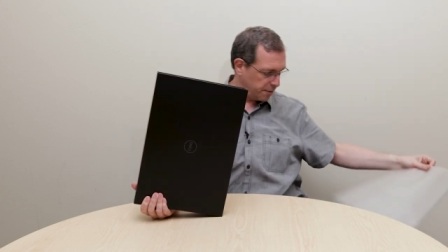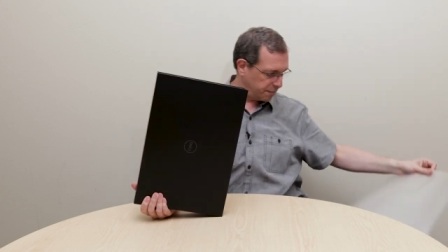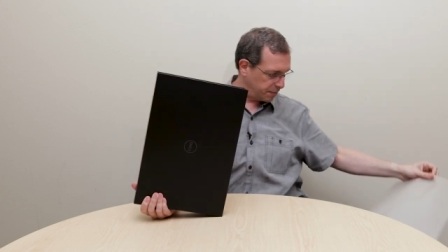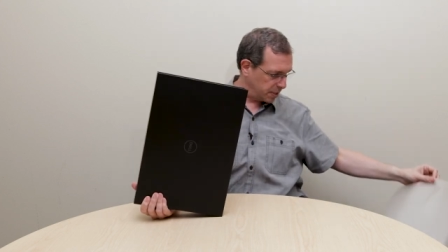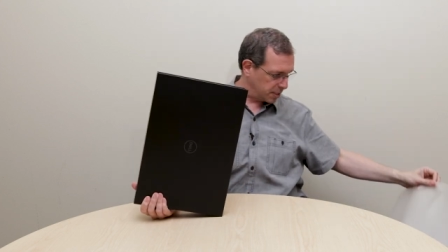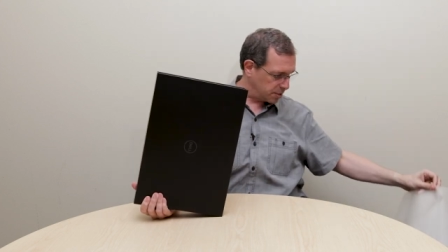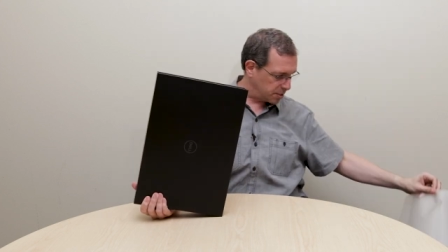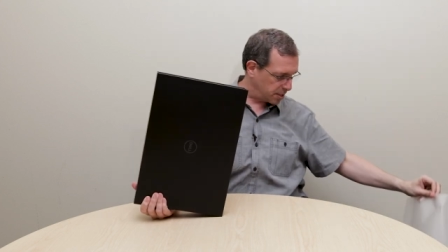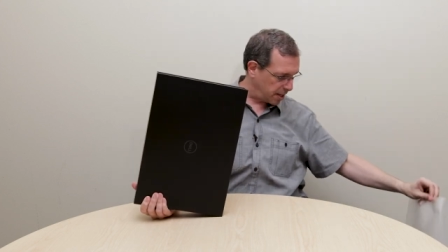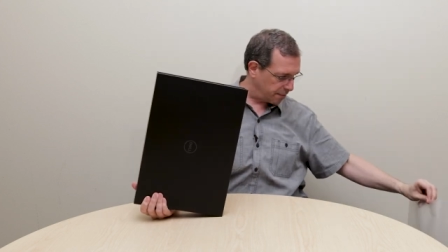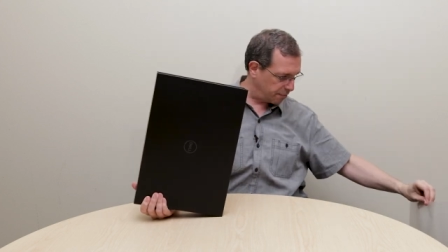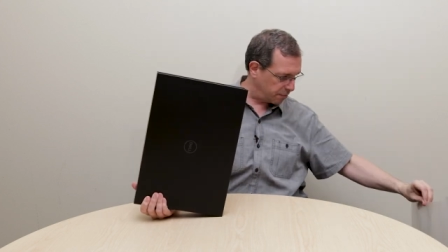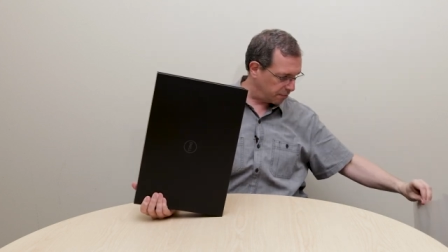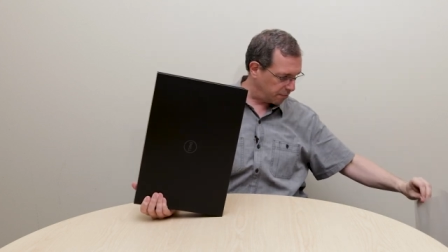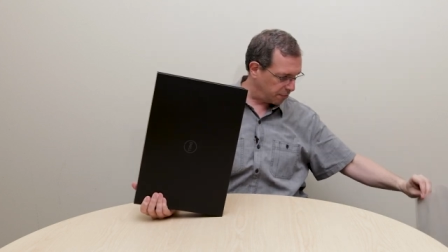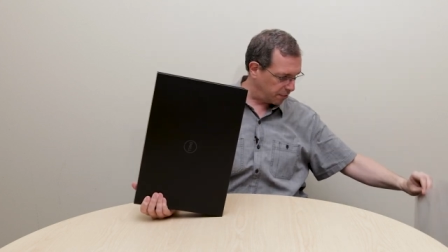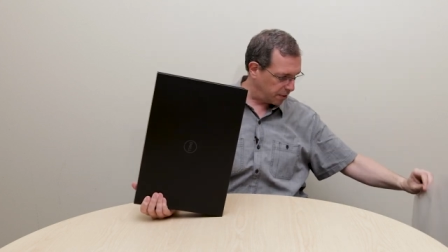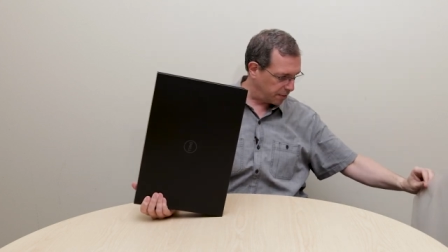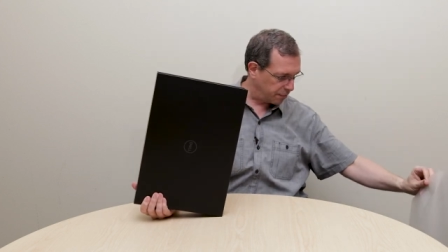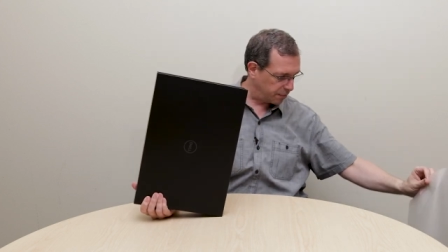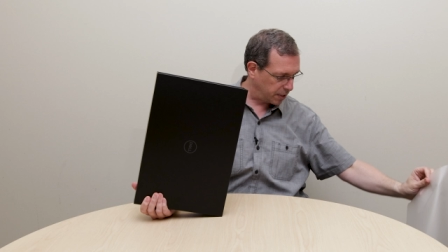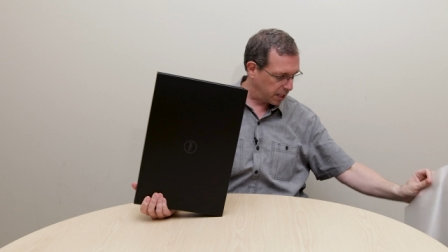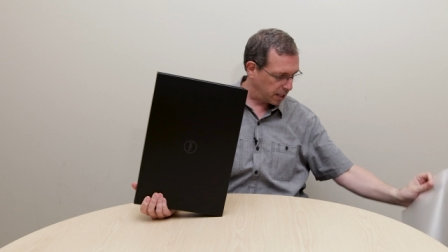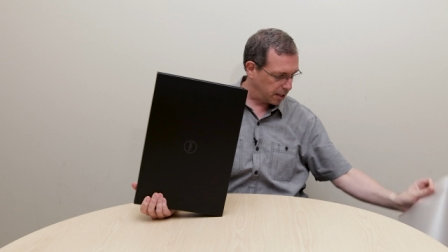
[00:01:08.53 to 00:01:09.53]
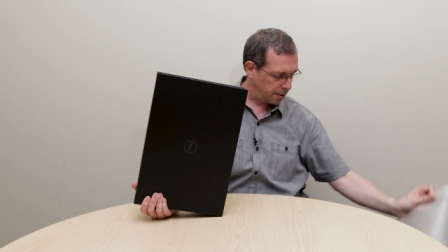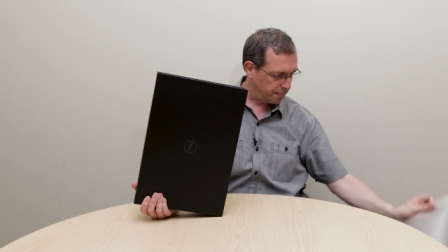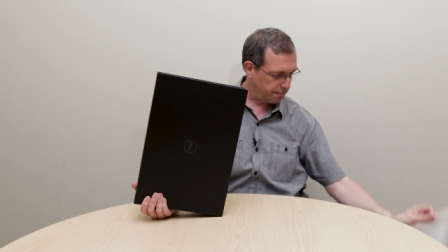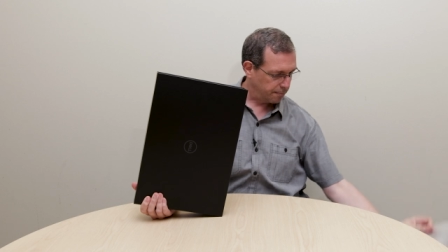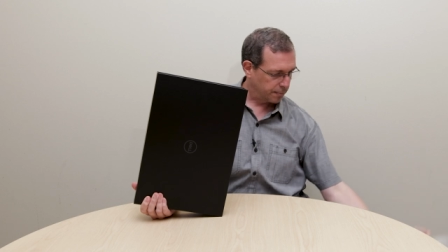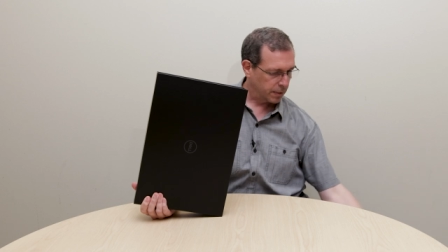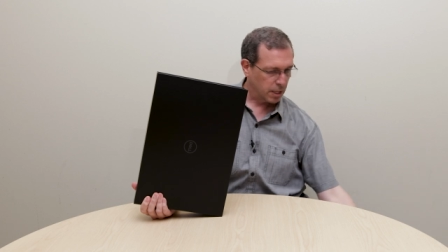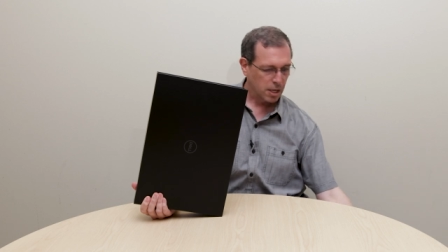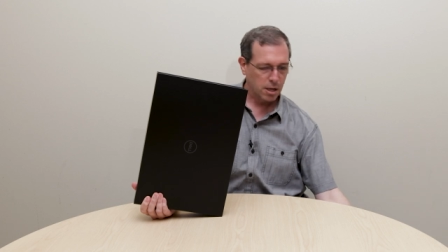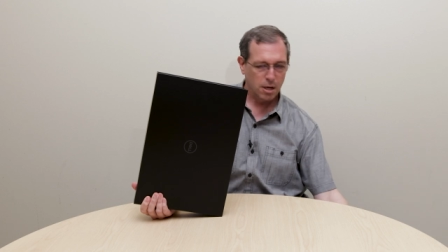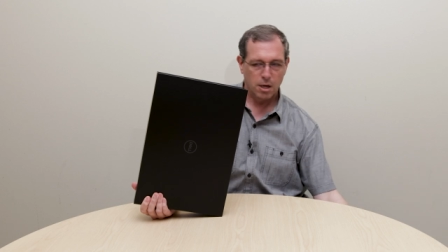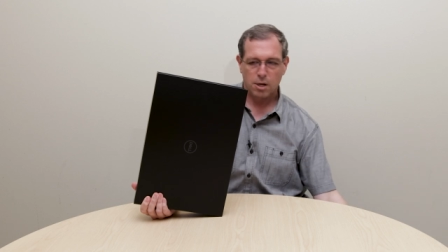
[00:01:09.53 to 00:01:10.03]
5750.
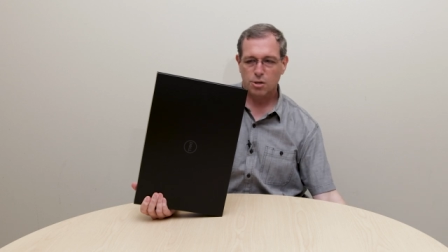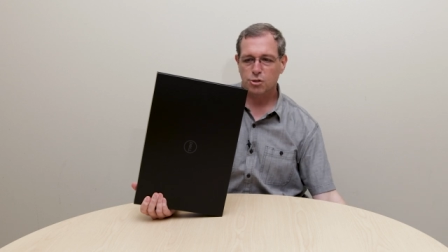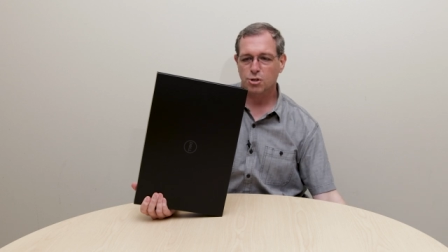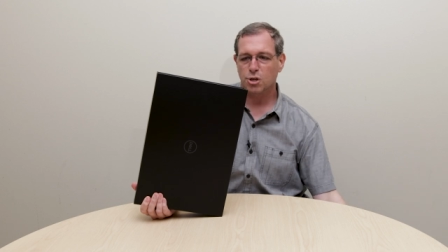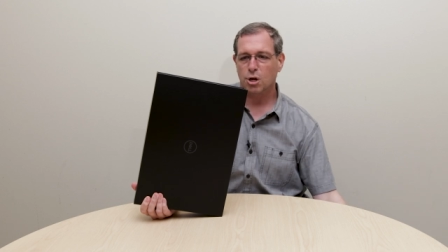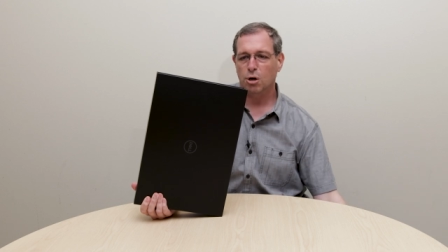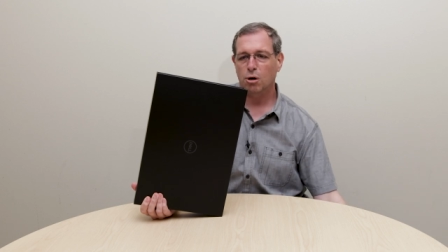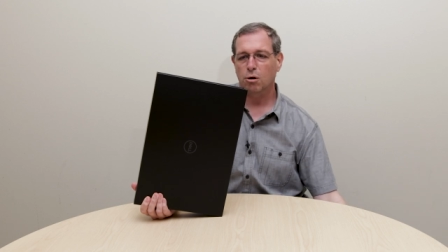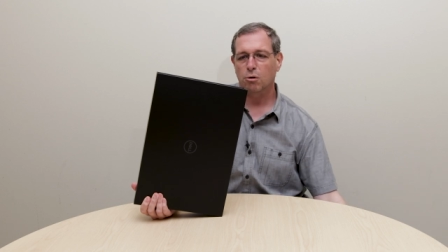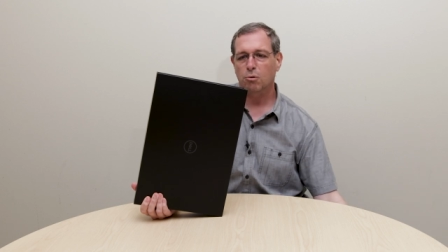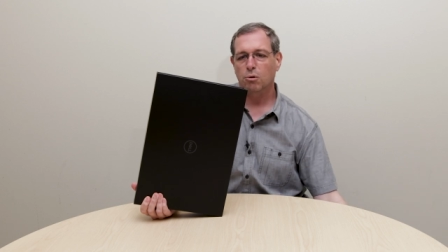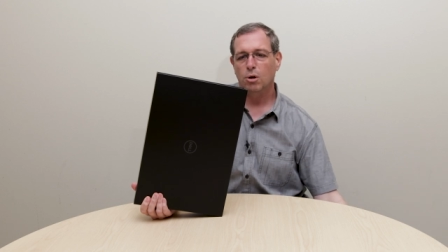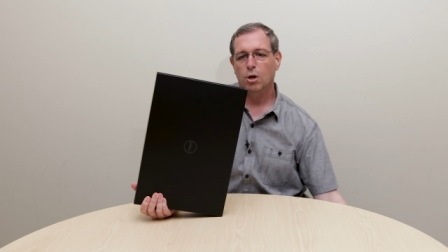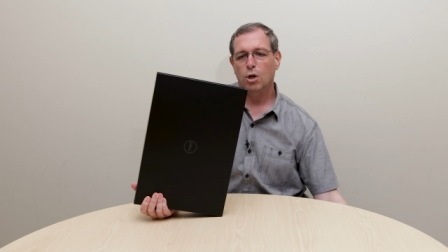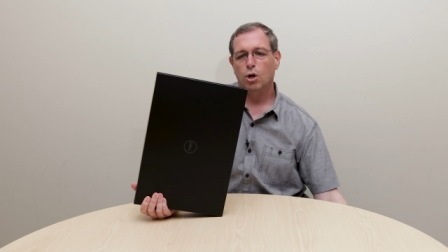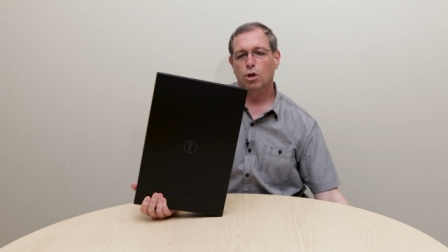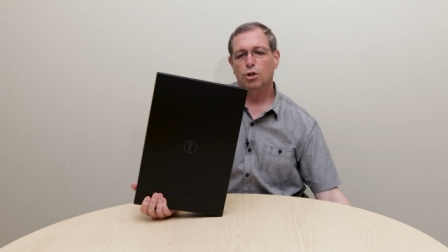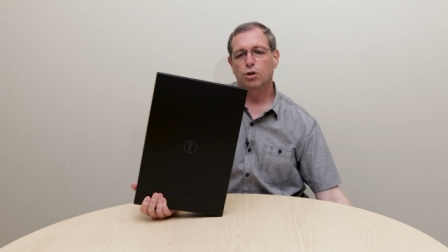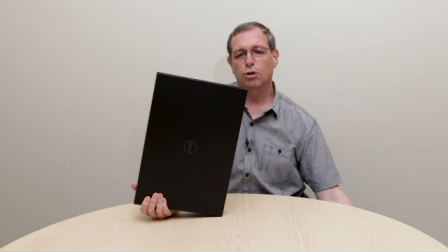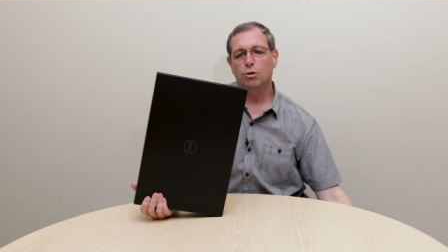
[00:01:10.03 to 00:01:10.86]
So